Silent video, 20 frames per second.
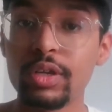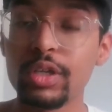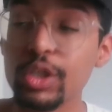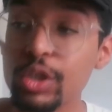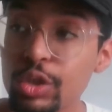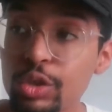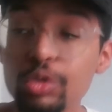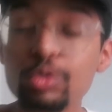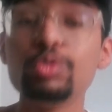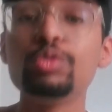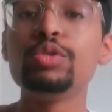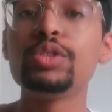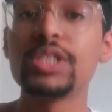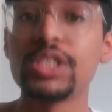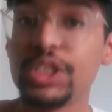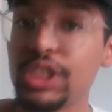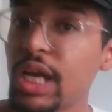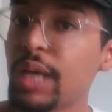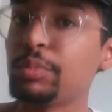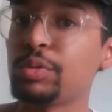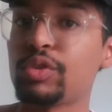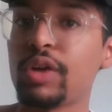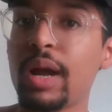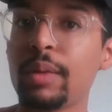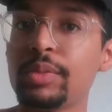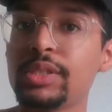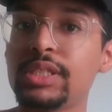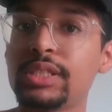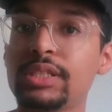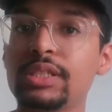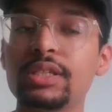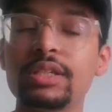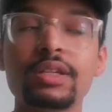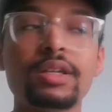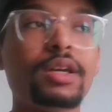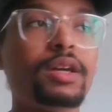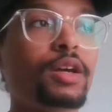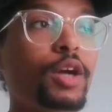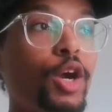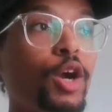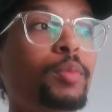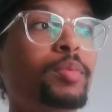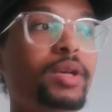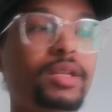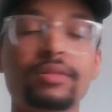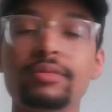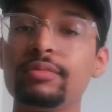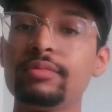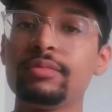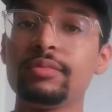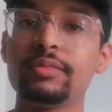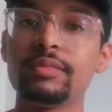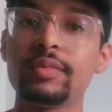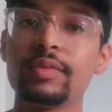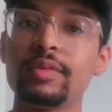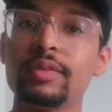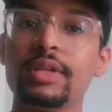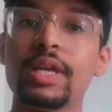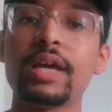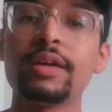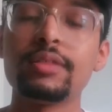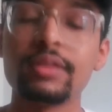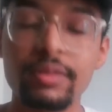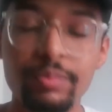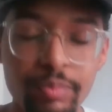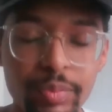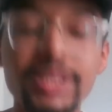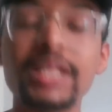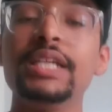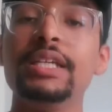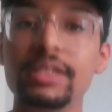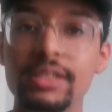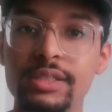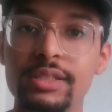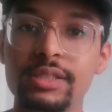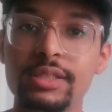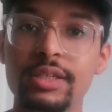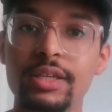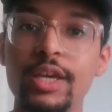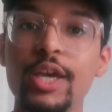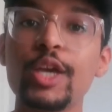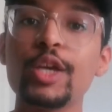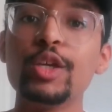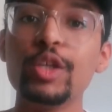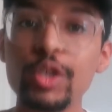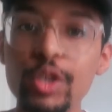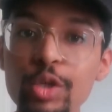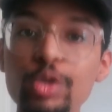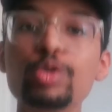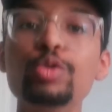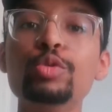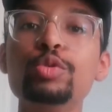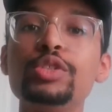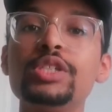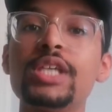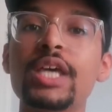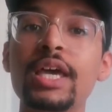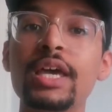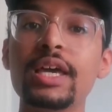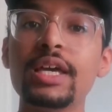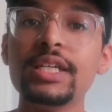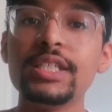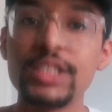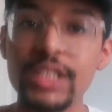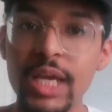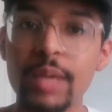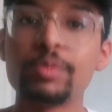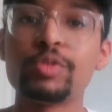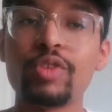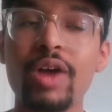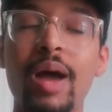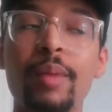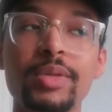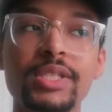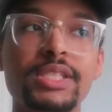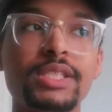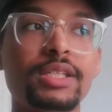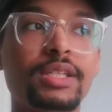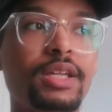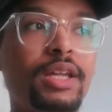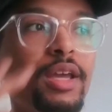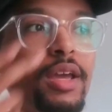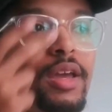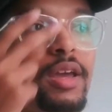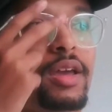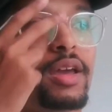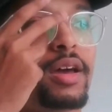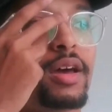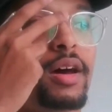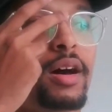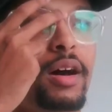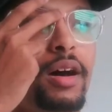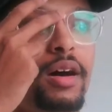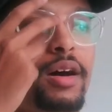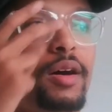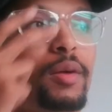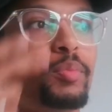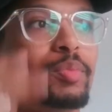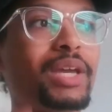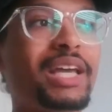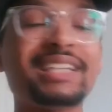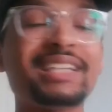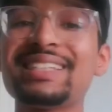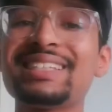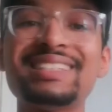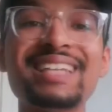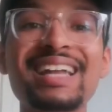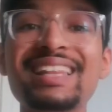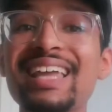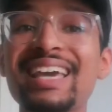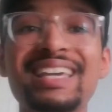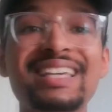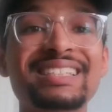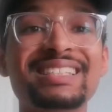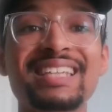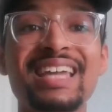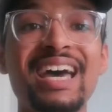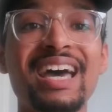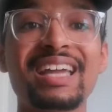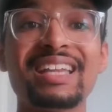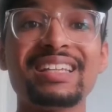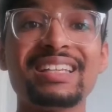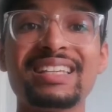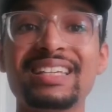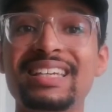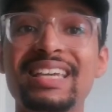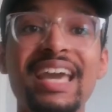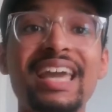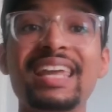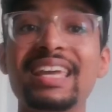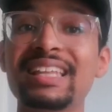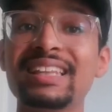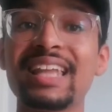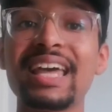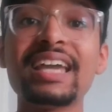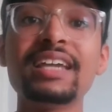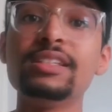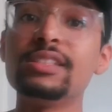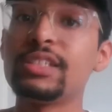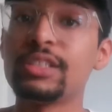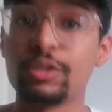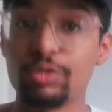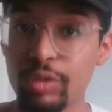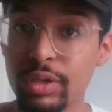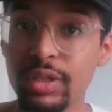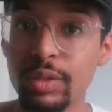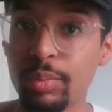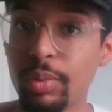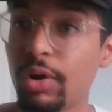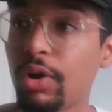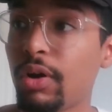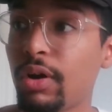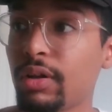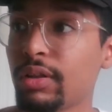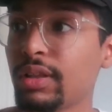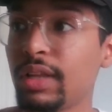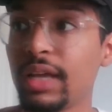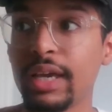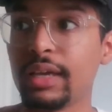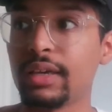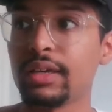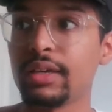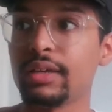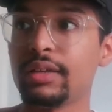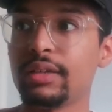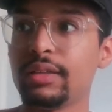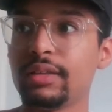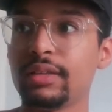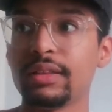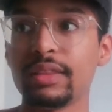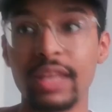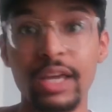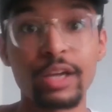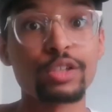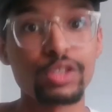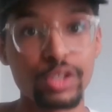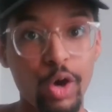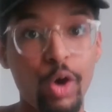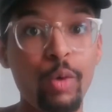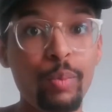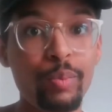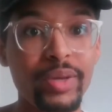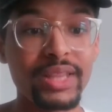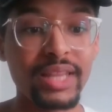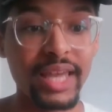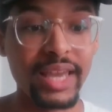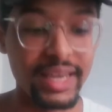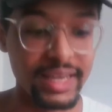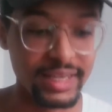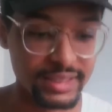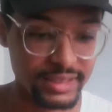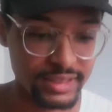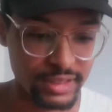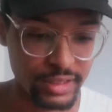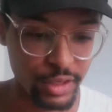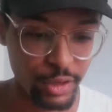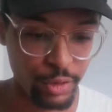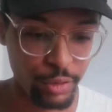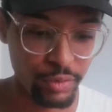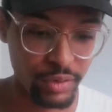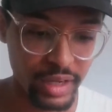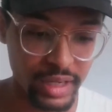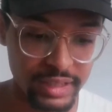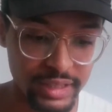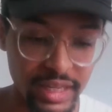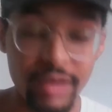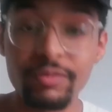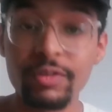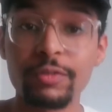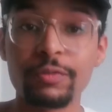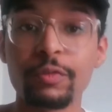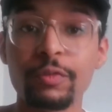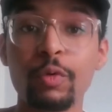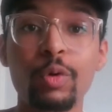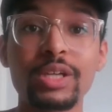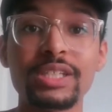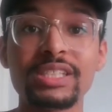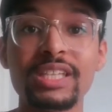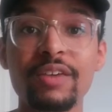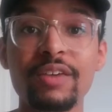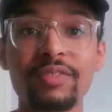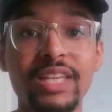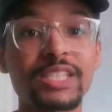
Use James Robinson. Urban, please use James Robinson, because it's not like he's not getting lanes to run the ball. Like, there's open lanes. 1147.